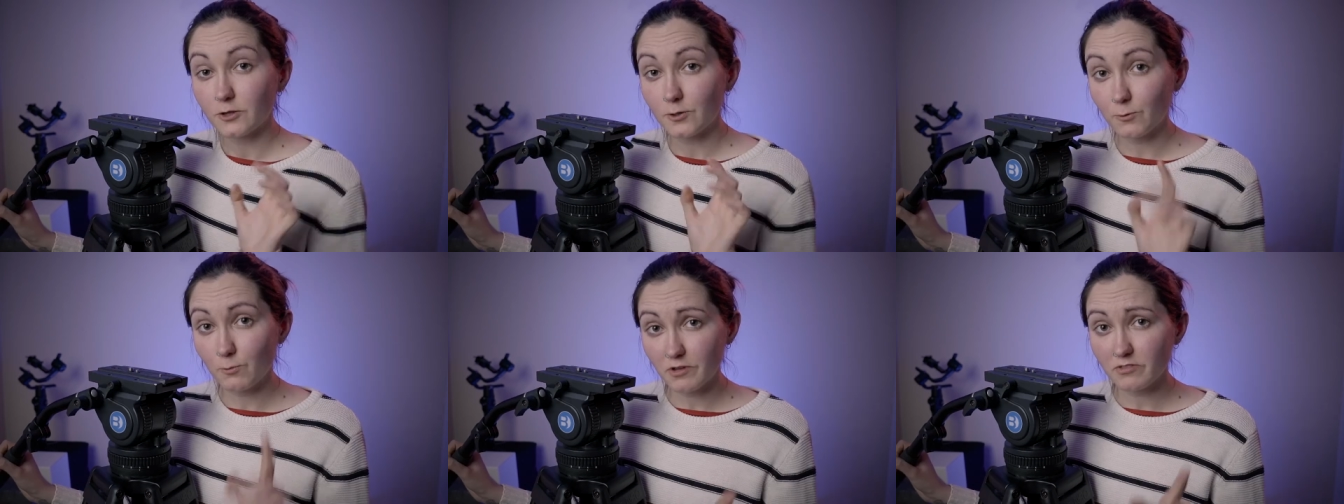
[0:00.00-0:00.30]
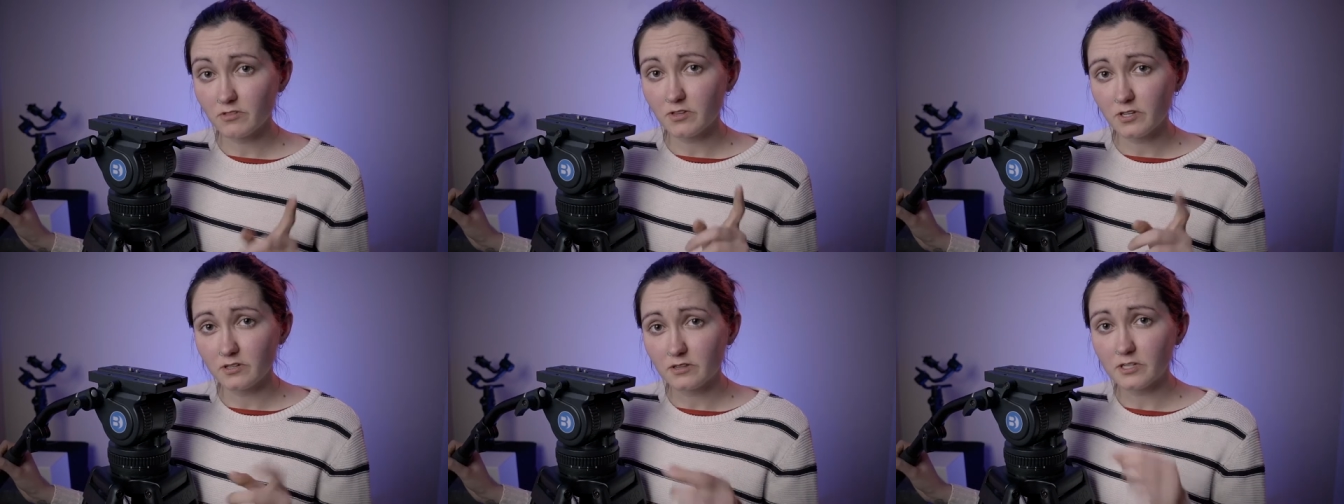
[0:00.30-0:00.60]
The
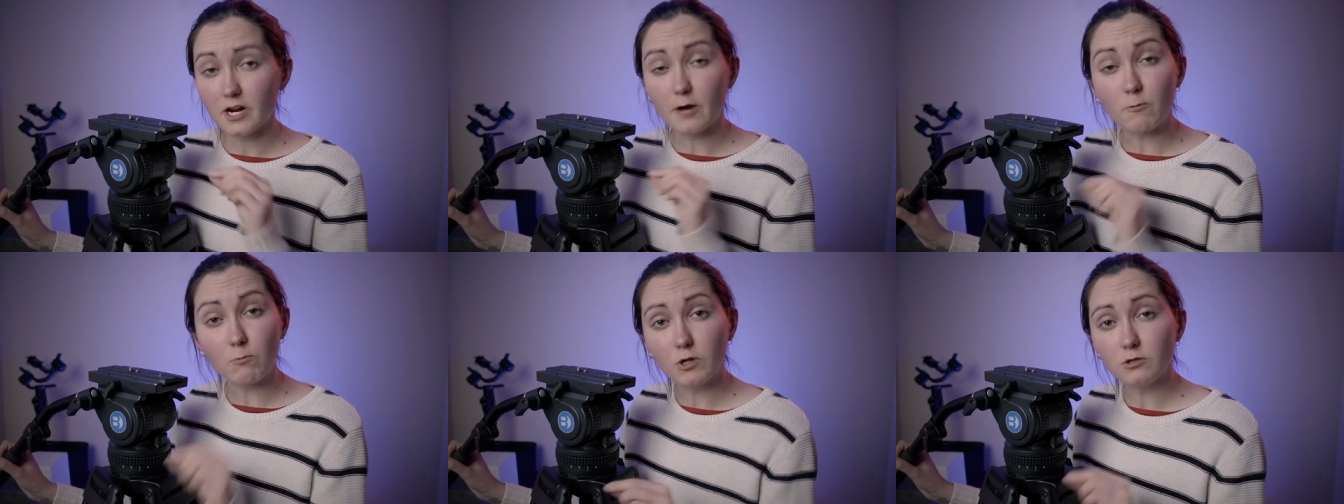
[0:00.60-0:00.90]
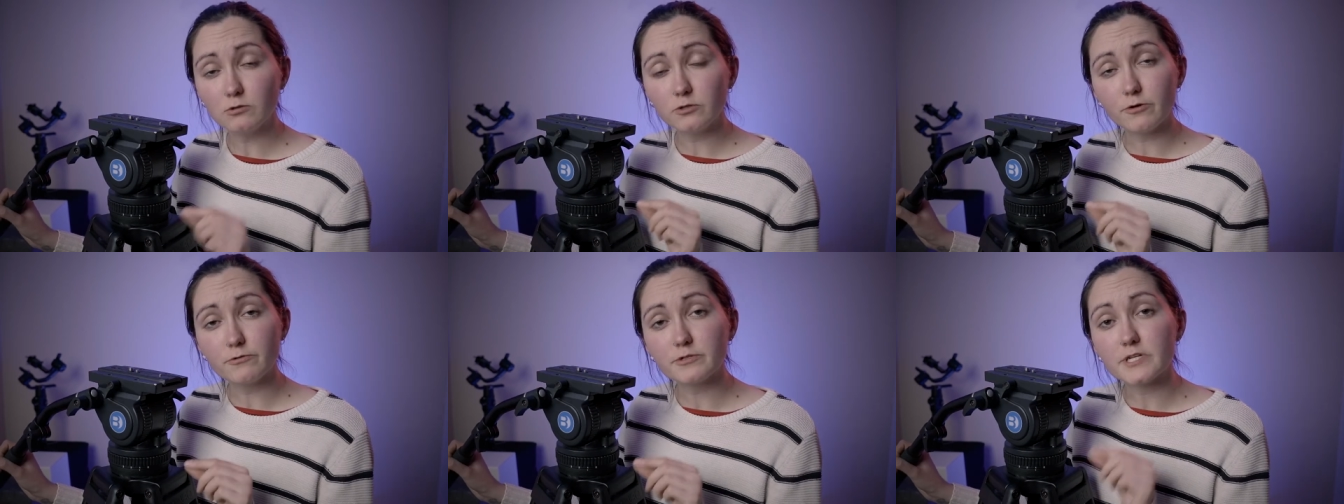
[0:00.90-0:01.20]
one thing that I will
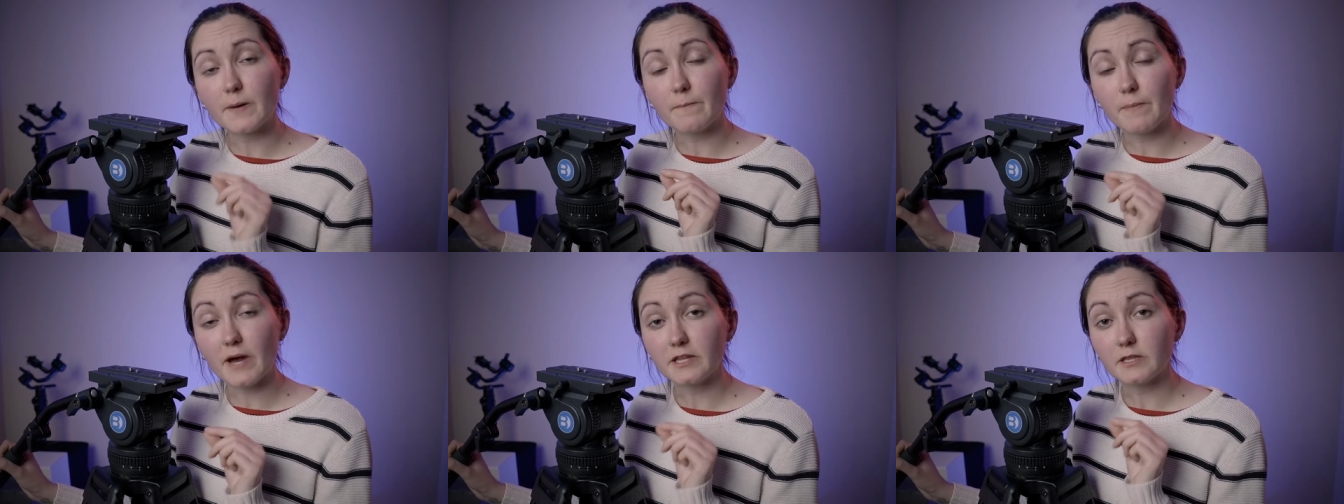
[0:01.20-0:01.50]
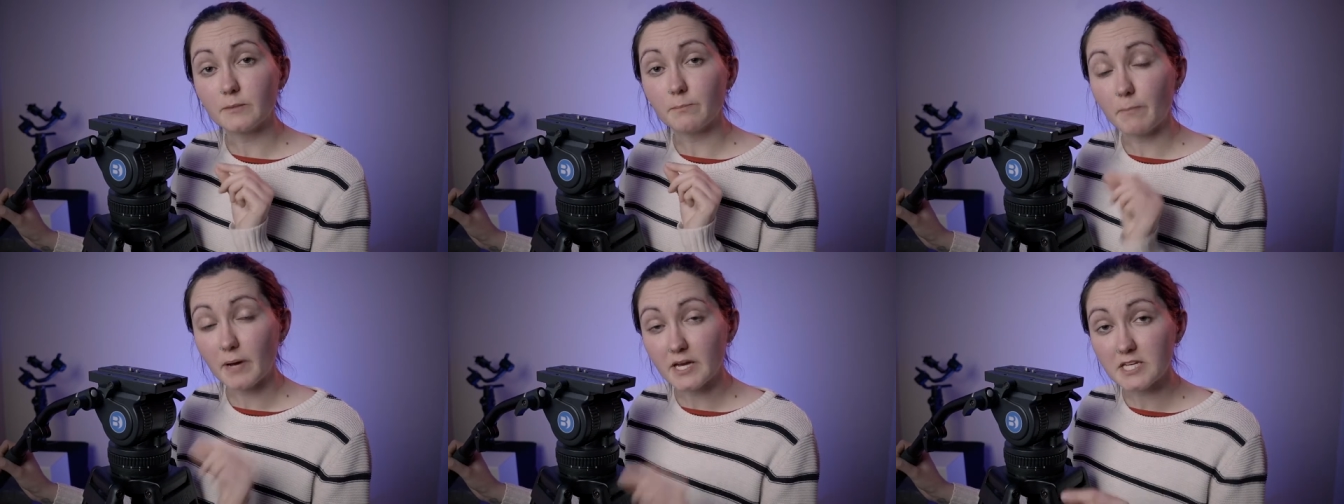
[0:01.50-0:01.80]
note about
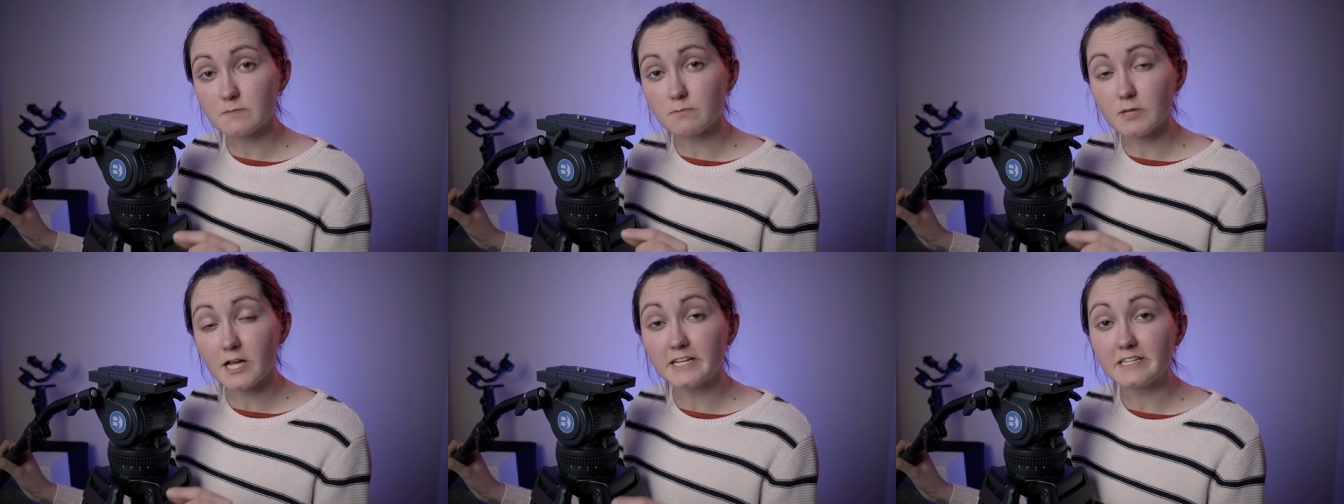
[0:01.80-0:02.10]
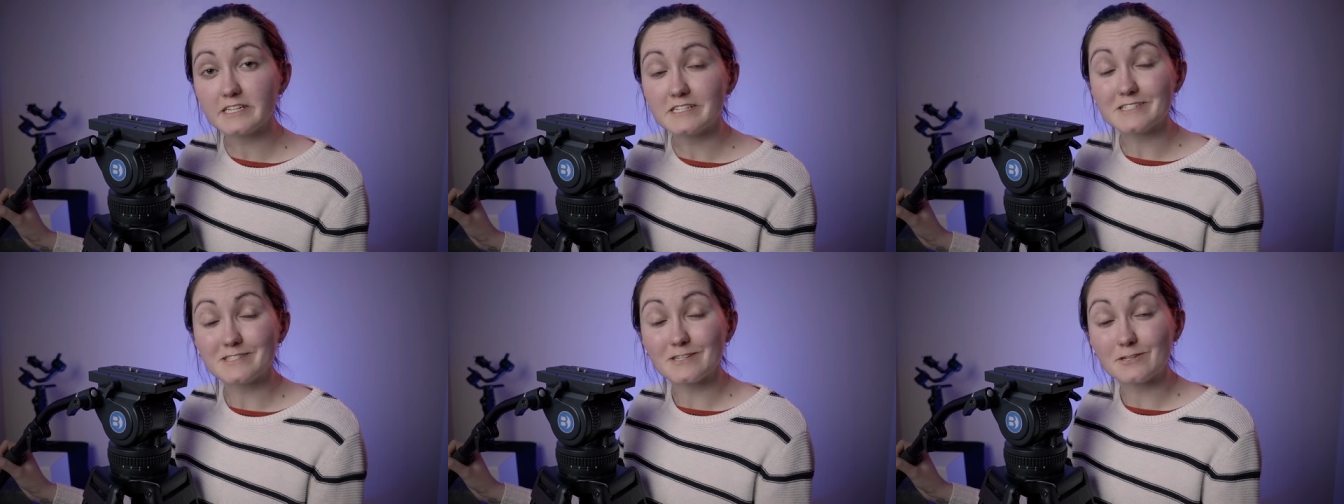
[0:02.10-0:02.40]
the base plate
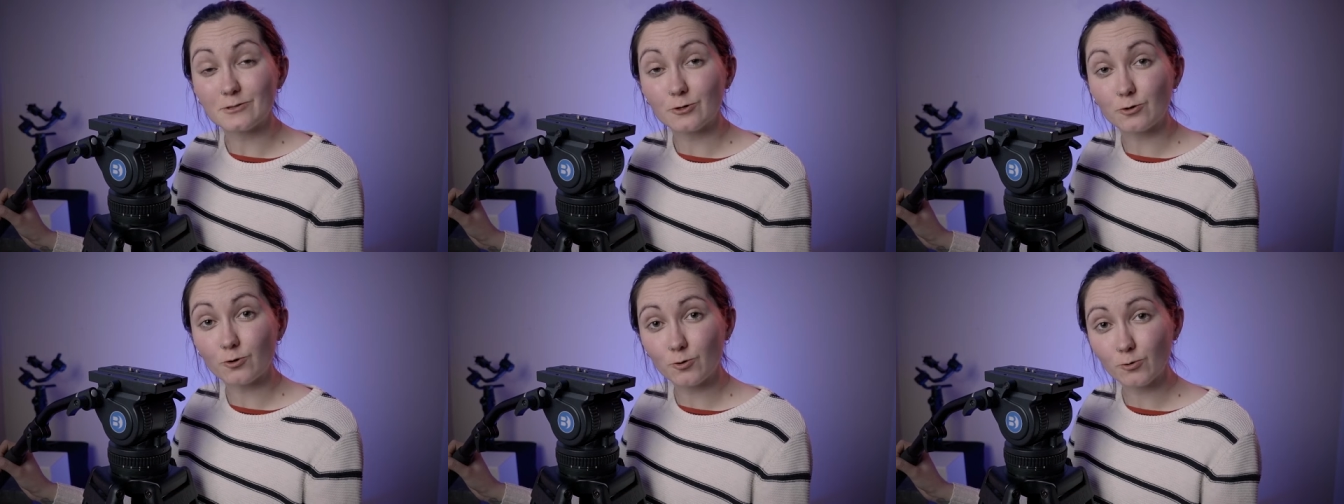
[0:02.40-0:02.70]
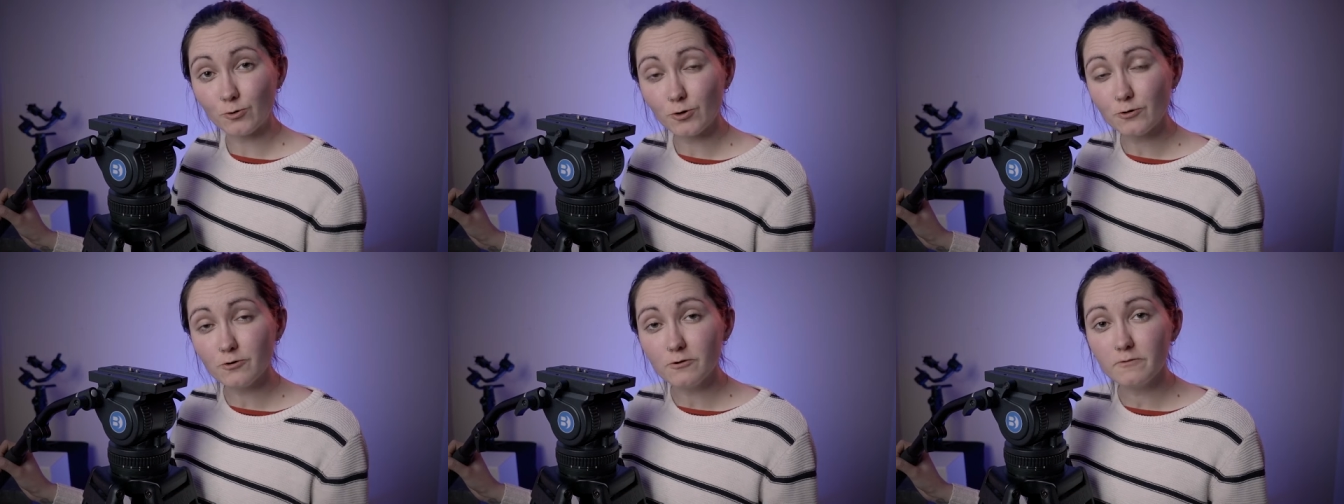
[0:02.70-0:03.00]
is that the
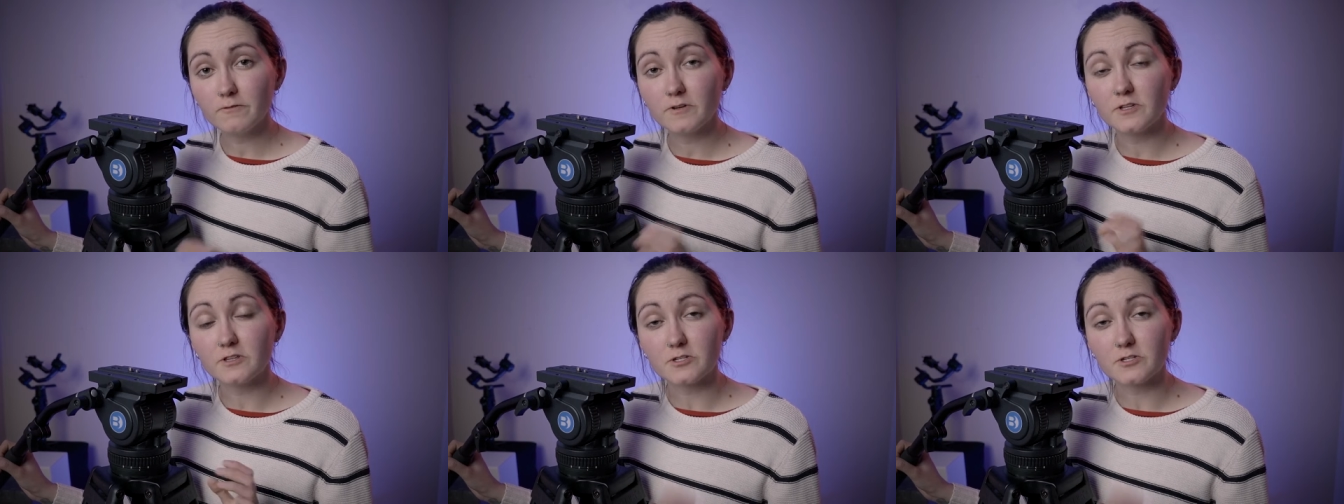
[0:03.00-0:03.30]
groove in